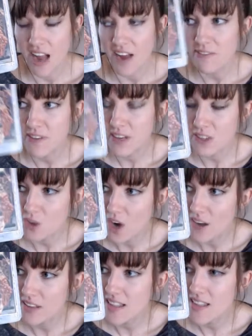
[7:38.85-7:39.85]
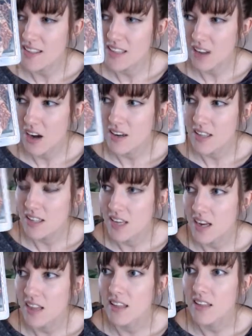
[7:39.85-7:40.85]
I feel strongly that this card is
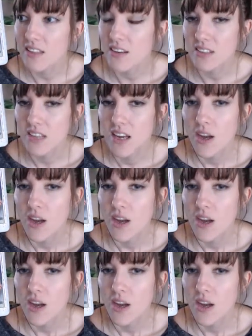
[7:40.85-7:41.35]
saying that there's